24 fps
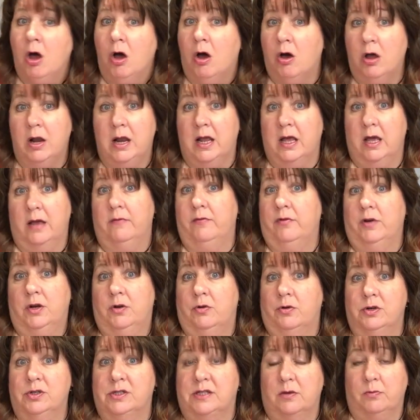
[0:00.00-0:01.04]
On every
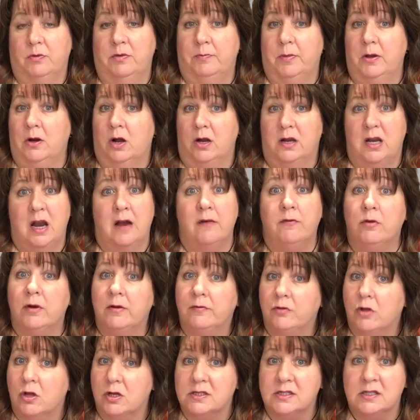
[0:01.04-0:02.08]
cruise that we've been on, never
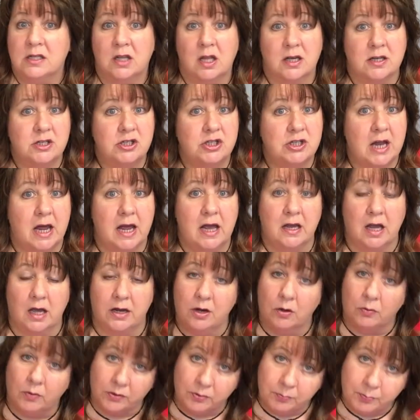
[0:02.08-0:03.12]
have lost a luggage tag. I
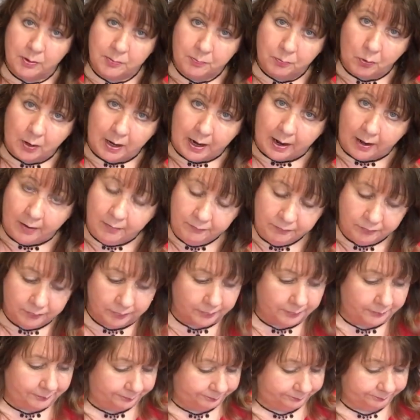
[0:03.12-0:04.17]
know other people have.
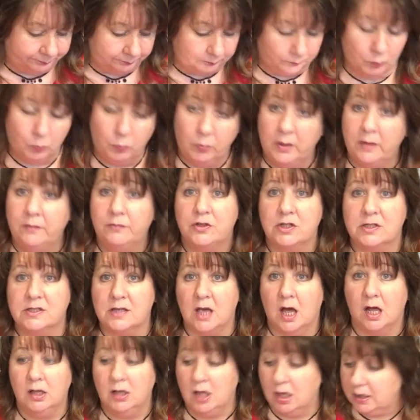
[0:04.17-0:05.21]
We've just
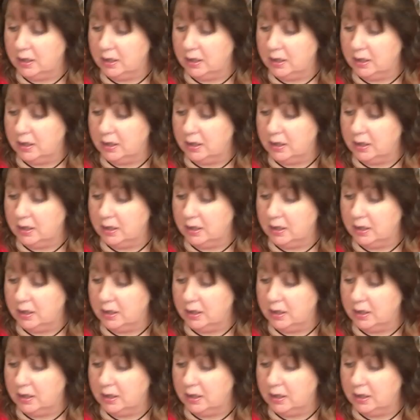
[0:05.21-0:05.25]
got